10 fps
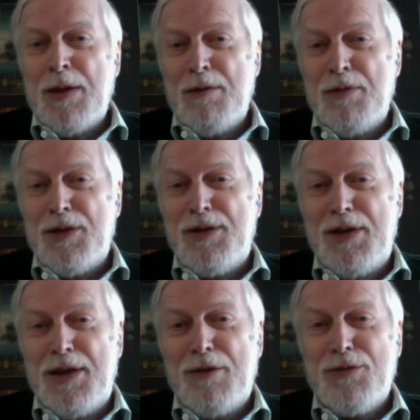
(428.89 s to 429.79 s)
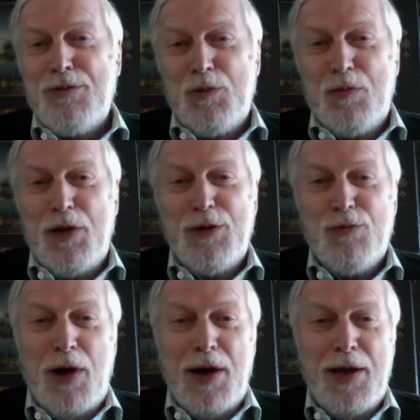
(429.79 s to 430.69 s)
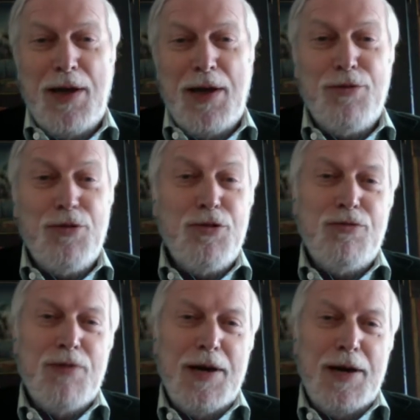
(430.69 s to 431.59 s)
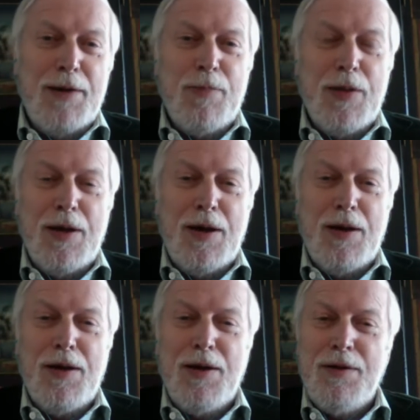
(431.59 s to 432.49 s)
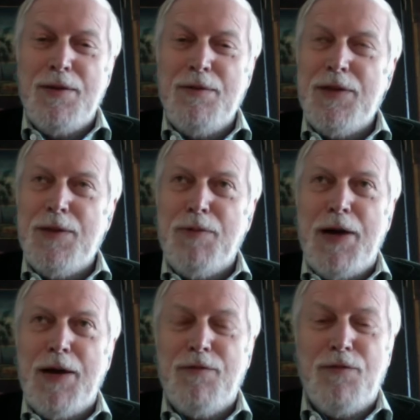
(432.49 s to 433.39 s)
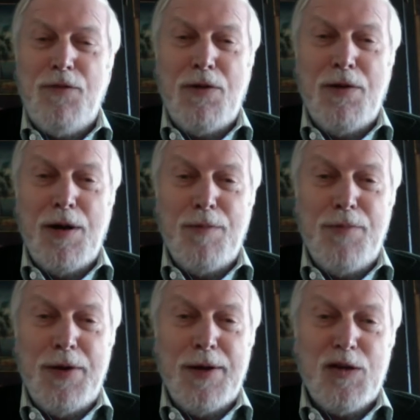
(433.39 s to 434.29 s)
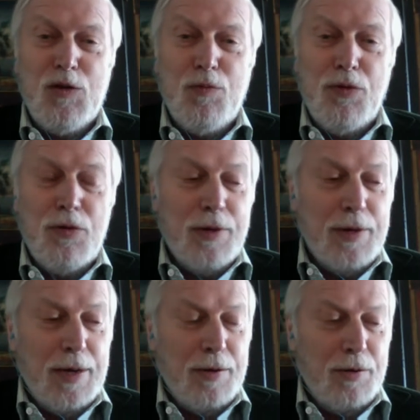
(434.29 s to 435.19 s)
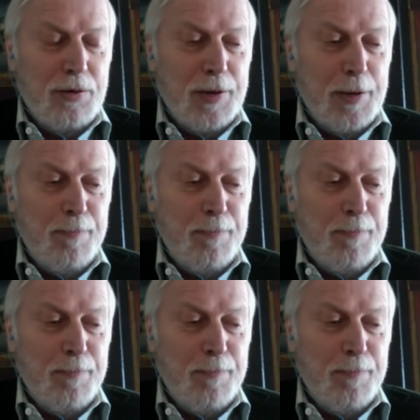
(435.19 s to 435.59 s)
which also explains why a new uh, diplomatic fora are being explored uh, currently.